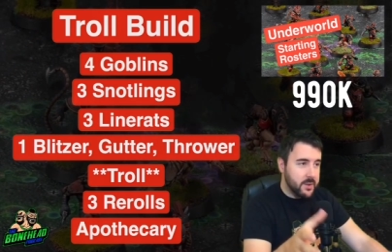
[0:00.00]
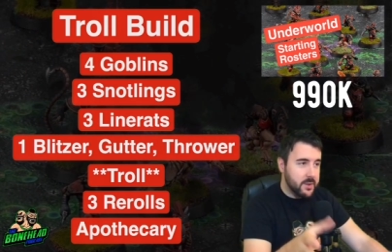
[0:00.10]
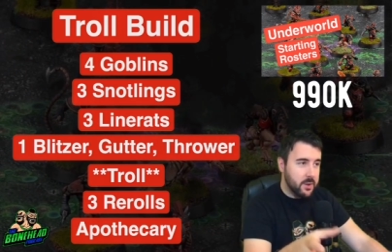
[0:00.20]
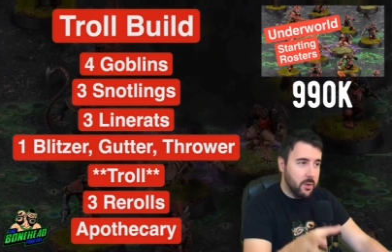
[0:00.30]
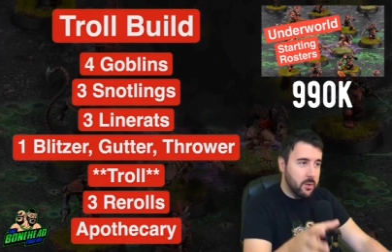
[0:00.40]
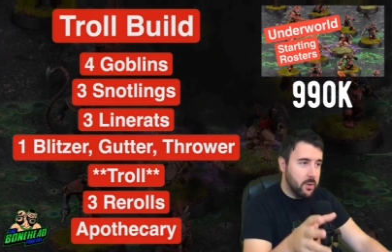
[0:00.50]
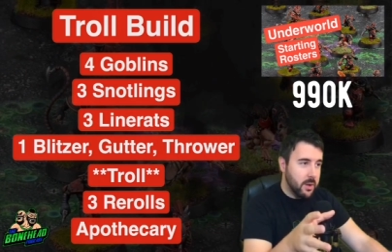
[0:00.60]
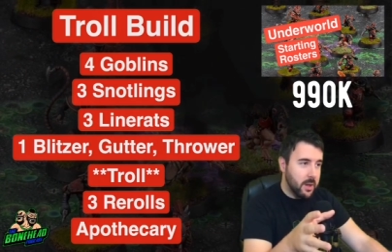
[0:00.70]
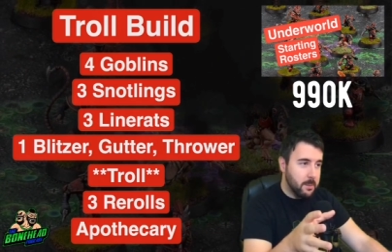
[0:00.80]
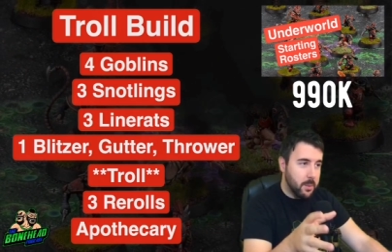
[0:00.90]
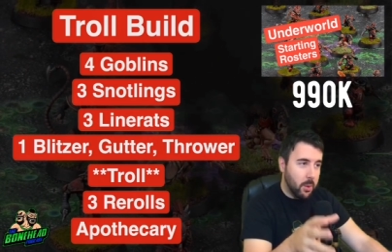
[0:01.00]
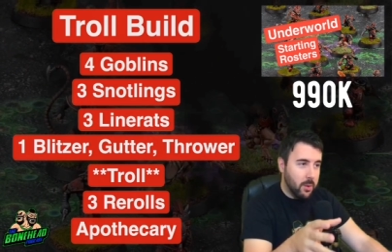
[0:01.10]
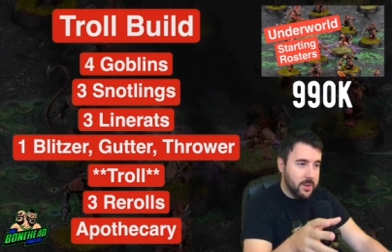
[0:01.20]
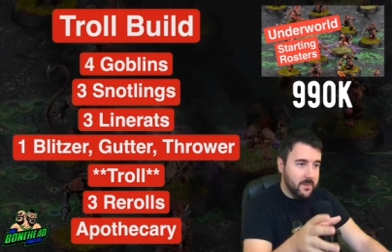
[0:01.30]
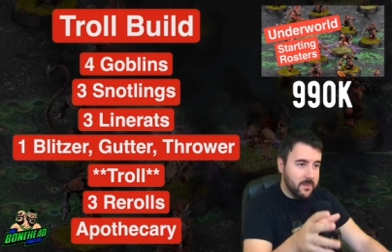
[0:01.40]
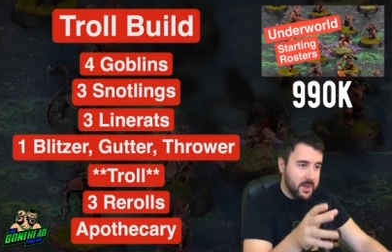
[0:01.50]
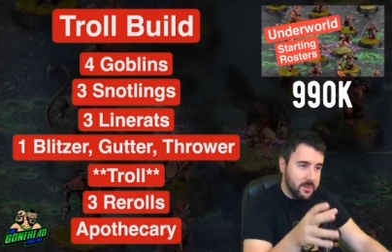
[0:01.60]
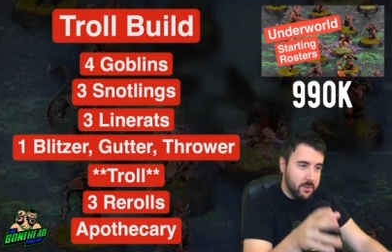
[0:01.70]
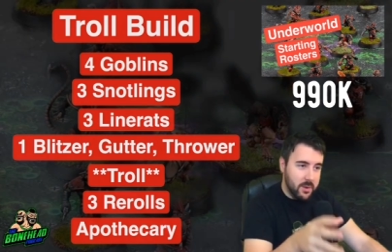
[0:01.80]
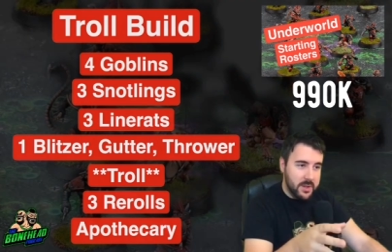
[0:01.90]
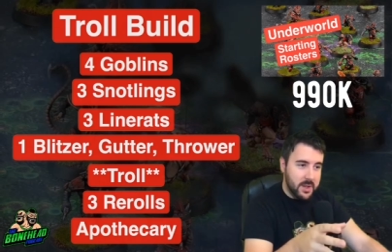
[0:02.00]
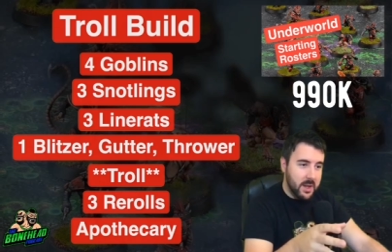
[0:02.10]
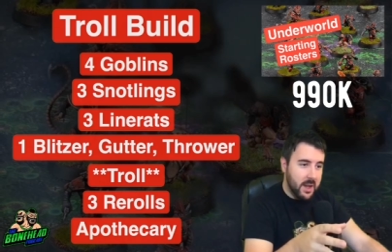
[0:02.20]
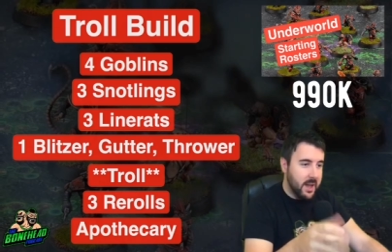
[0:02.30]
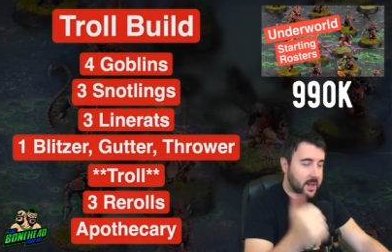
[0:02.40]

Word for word: is so important for this roster